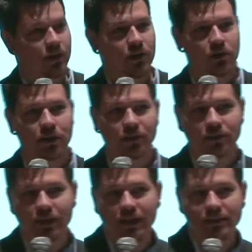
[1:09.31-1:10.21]
Who here
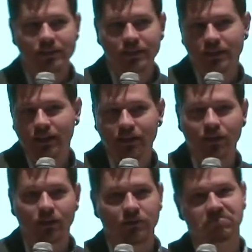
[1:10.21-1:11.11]
thinks that they
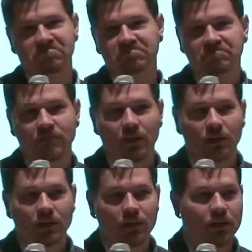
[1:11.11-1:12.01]
are
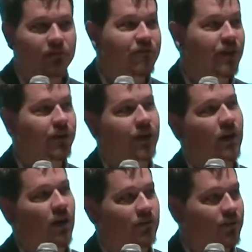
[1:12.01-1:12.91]
very
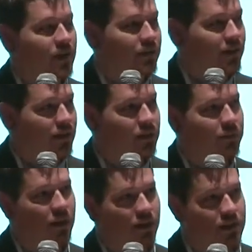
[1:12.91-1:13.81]
confident that the
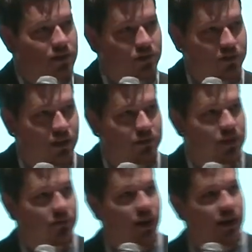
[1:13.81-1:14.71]
plugins or themes
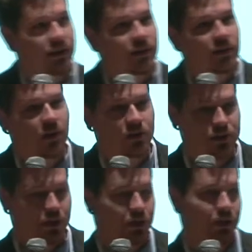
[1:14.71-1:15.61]
they write are
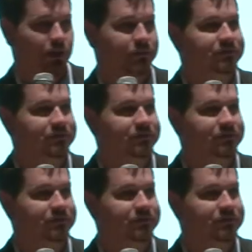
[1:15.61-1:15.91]
secure?